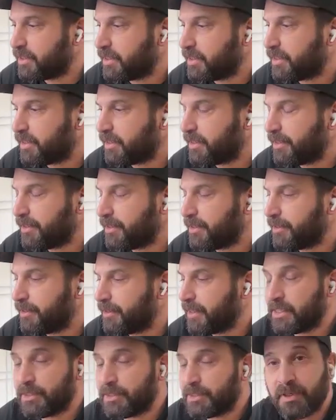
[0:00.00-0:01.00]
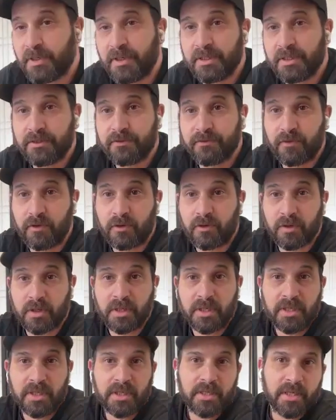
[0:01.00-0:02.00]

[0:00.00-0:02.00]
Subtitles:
experience for